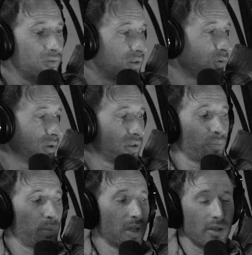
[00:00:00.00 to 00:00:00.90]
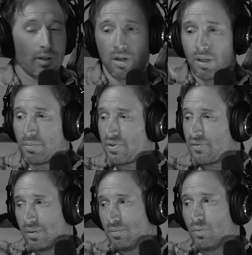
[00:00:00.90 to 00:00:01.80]
If you were to spread your arms
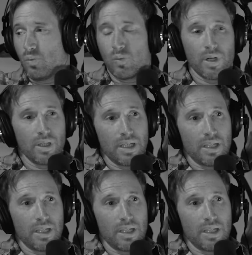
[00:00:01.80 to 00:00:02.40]
from one